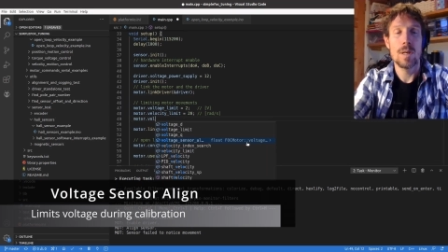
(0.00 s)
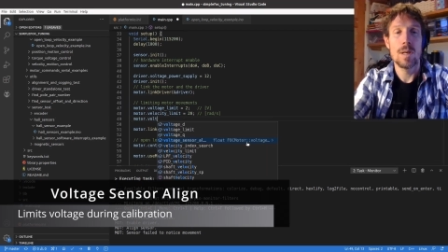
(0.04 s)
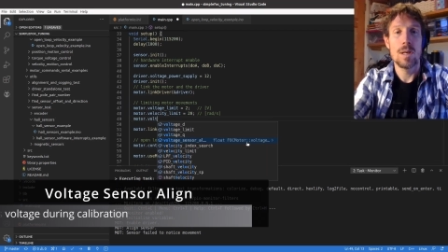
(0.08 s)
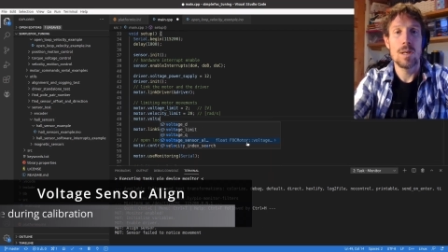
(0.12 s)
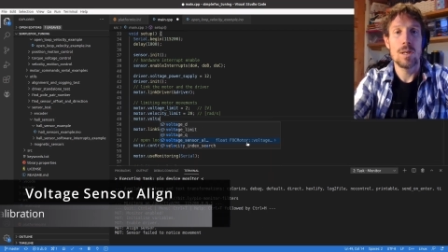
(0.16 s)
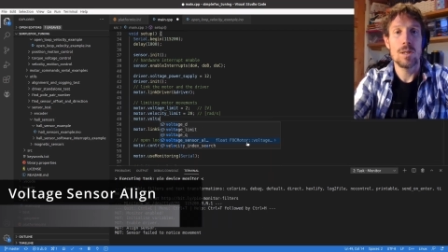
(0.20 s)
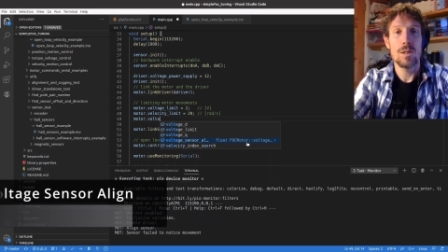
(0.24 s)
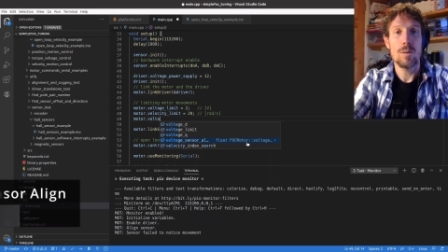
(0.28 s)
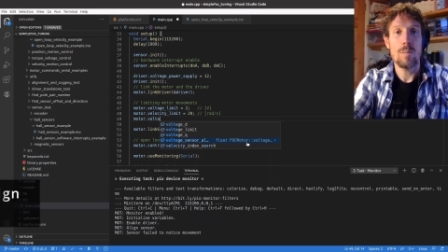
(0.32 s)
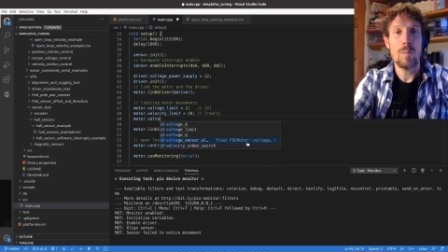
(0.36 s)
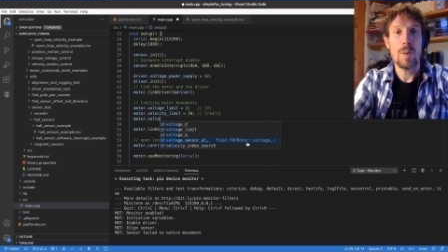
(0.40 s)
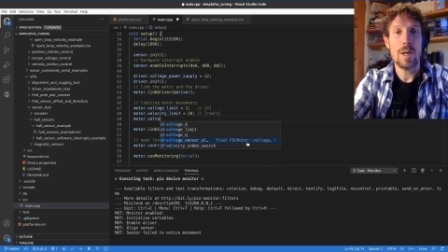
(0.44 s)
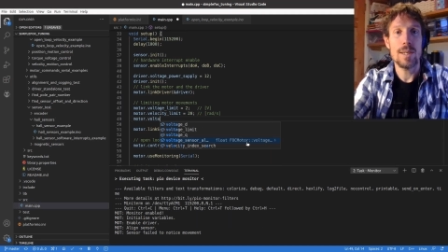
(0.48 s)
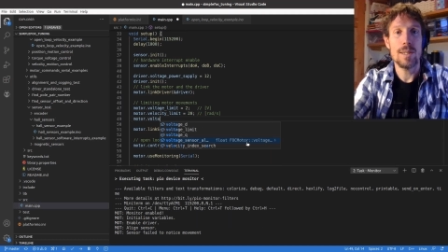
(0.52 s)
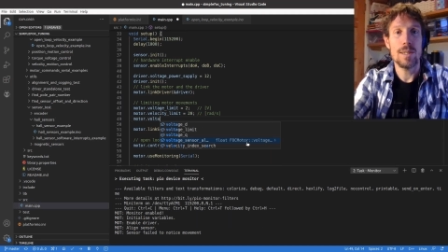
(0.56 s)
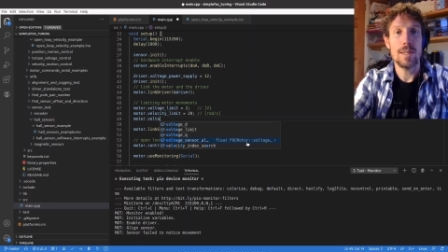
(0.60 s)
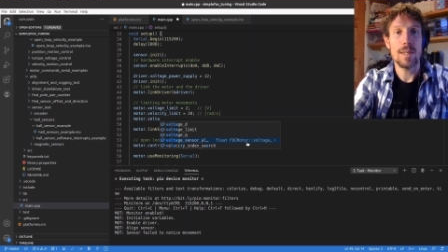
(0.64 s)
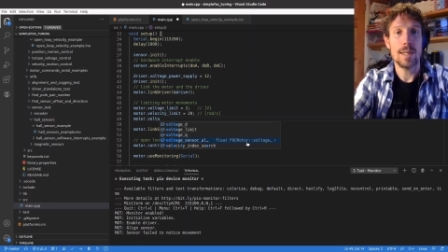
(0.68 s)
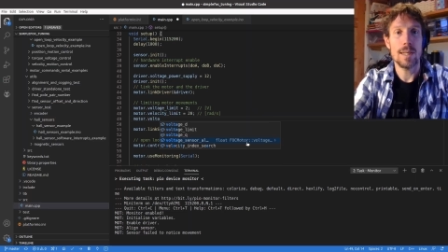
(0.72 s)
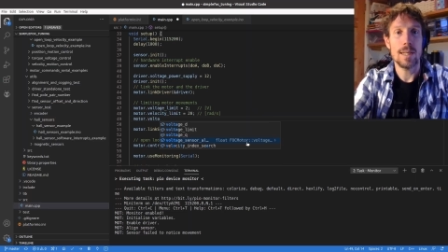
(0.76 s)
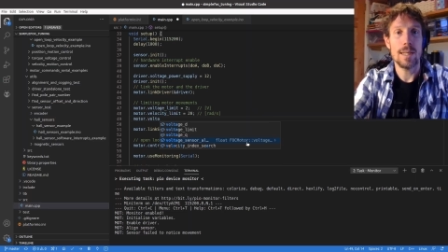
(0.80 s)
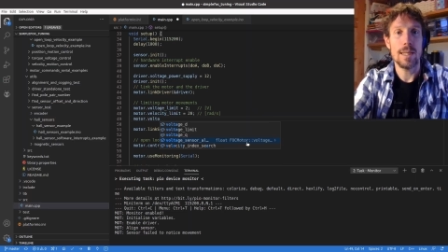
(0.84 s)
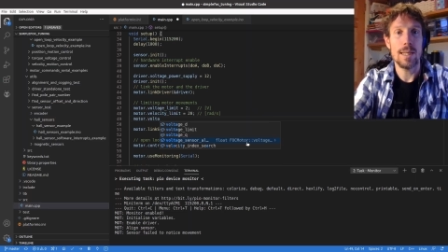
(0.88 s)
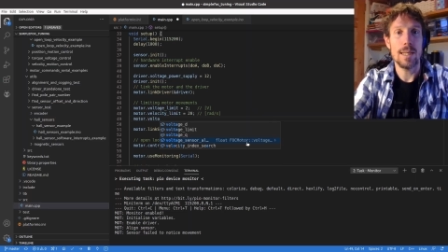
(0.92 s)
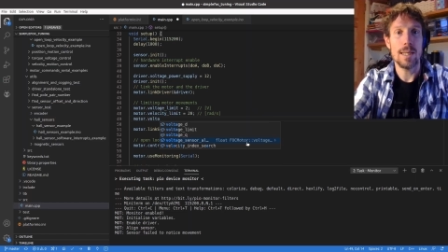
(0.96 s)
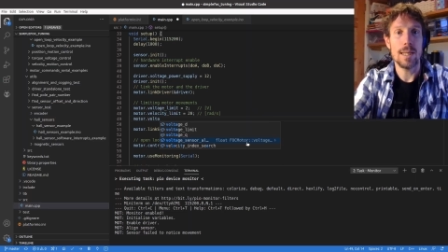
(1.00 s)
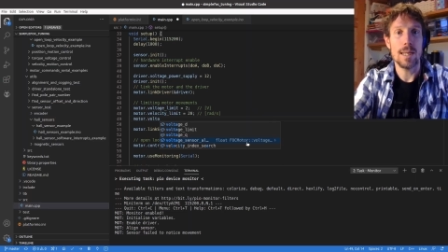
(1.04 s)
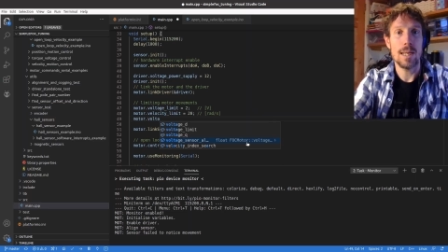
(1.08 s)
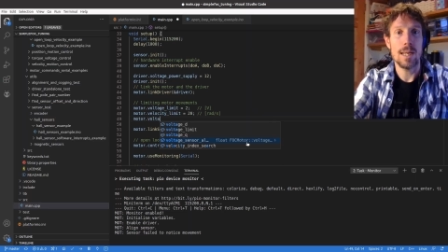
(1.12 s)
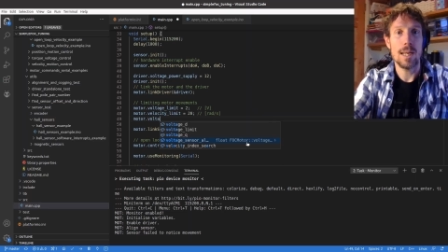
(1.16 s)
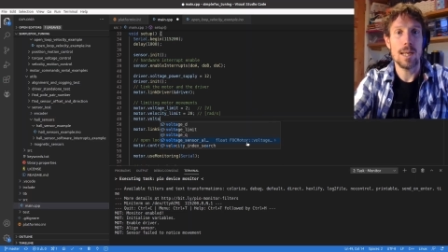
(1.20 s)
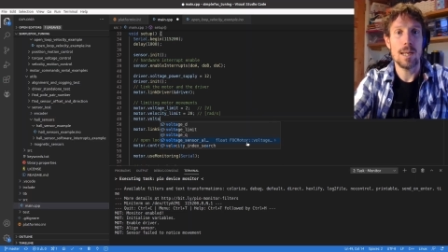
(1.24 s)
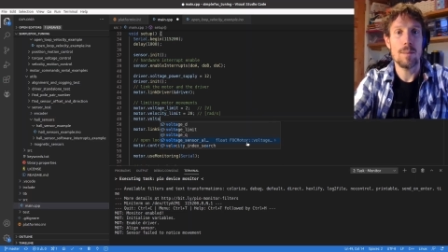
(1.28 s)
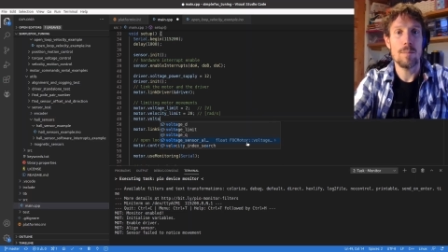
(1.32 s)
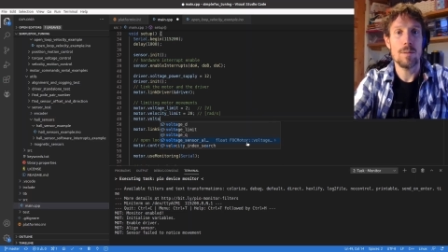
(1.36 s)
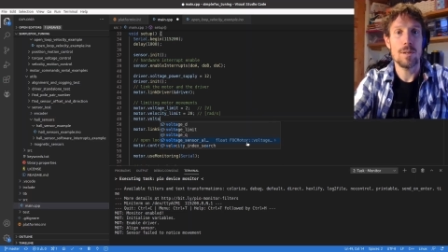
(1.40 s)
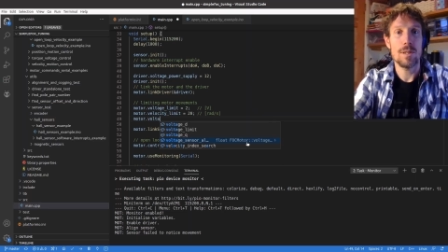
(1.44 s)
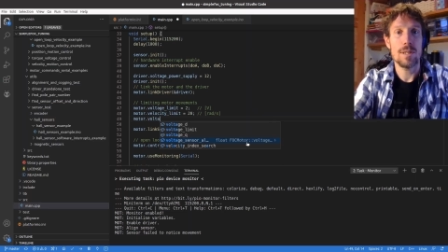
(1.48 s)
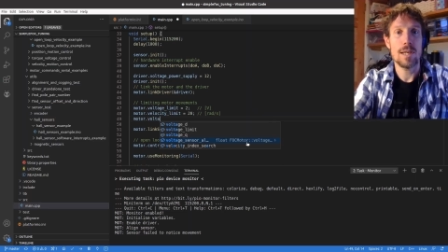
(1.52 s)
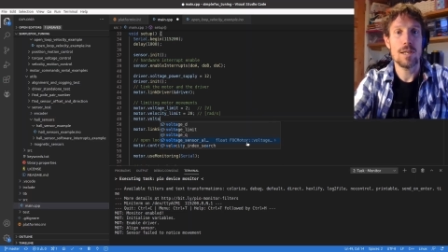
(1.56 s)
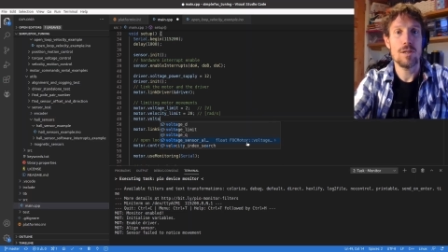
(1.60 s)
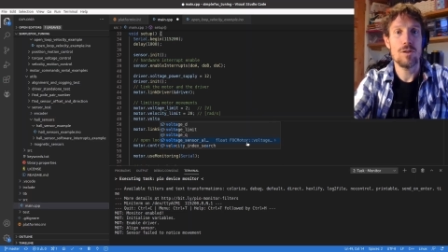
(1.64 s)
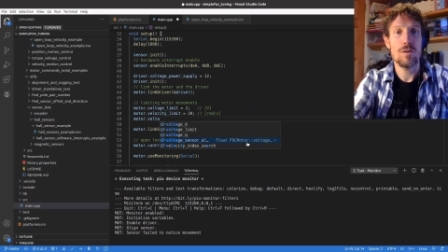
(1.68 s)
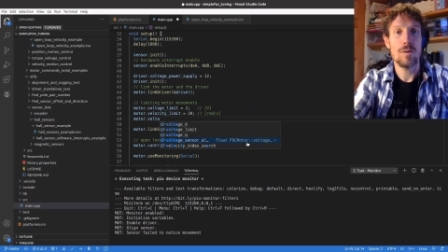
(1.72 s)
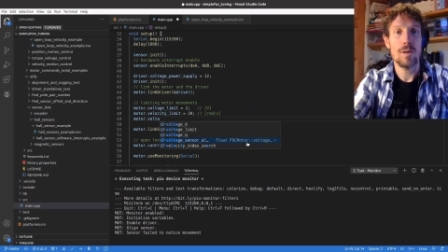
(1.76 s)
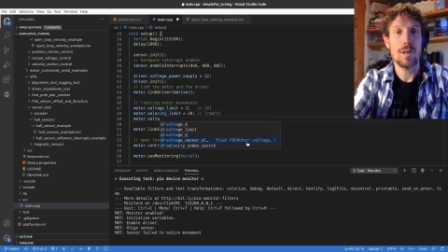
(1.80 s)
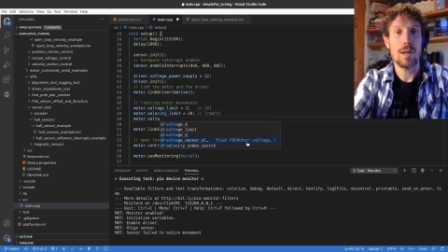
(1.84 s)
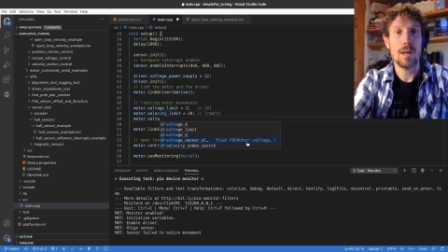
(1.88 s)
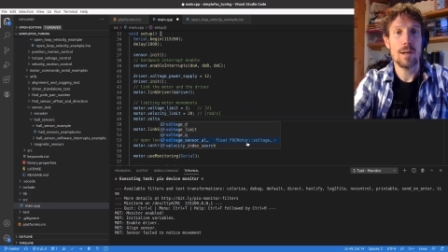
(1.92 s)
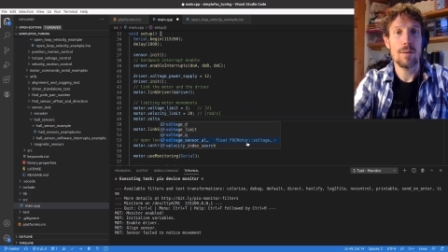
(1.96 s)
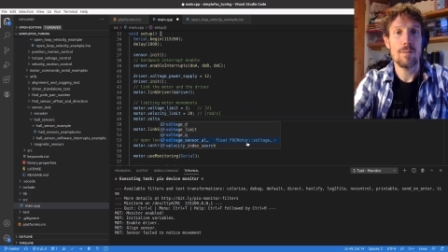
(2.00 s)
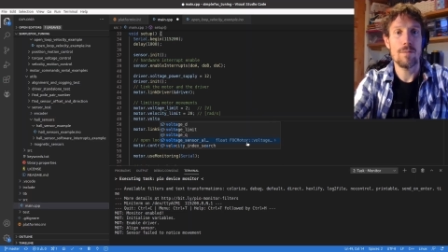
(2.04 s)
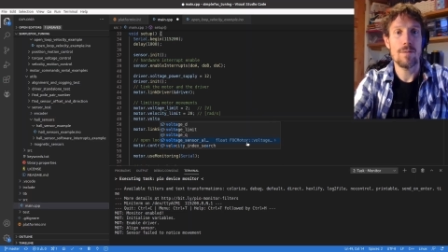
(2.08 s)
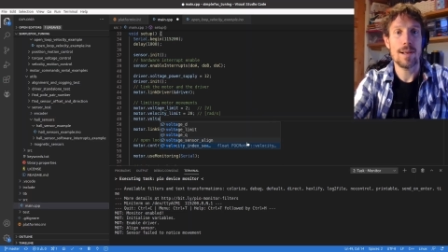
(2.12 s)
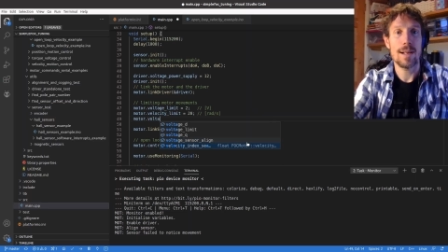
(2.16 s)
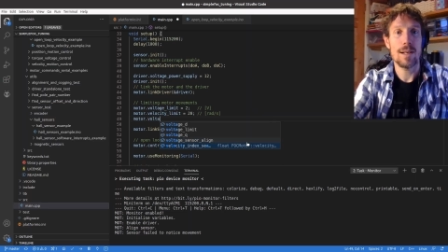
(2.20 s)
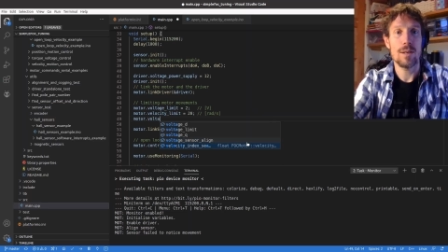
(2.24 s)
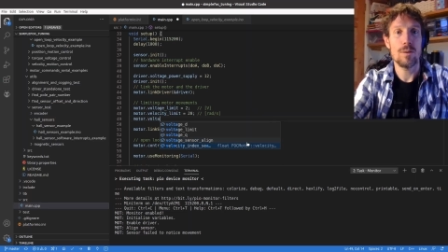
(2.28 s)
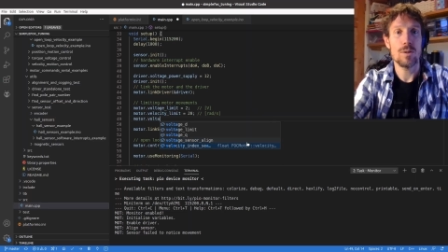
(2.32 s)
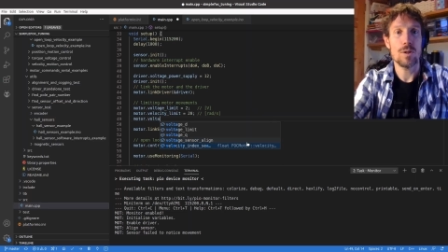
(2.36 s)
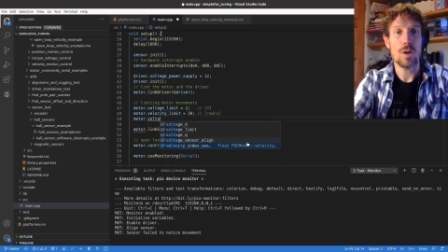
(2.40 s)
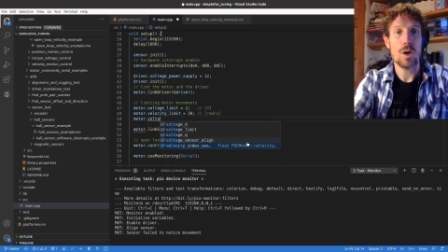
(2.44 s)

So basically, um, sensor aligned values